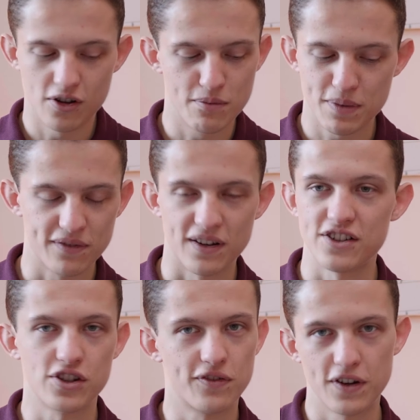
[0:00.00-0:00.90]
on the B
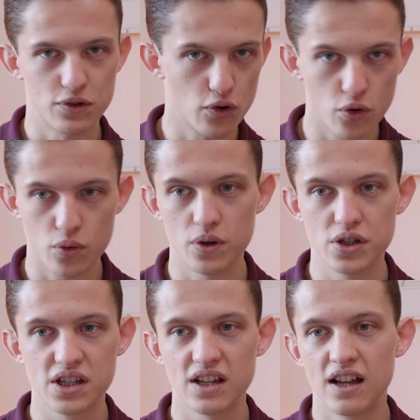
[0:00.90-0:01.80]
flat just feels
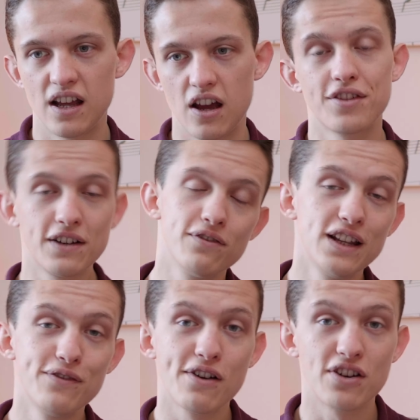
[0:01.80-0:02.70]
awkward.
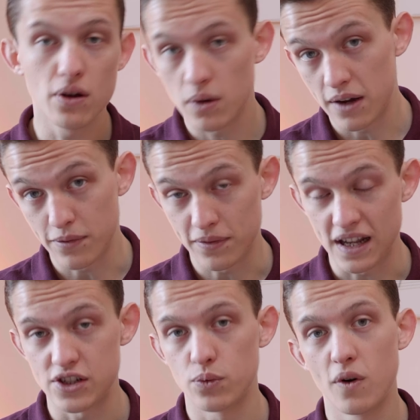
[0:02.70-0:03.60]
Thankfully, there are no other
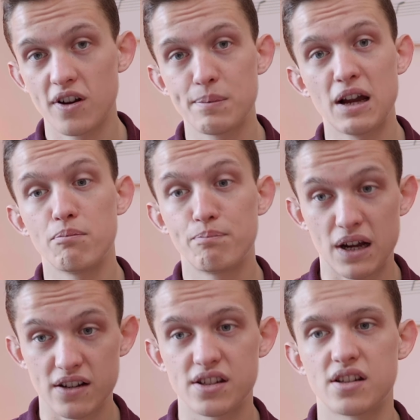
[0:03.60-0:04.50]
flats to worry about,
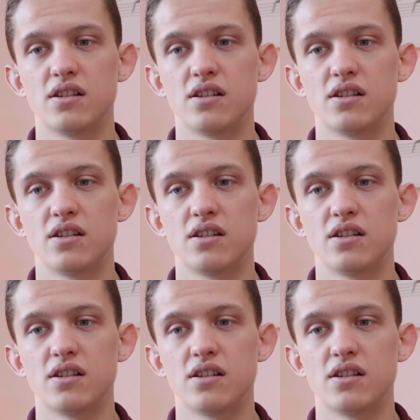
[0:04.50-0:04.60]
but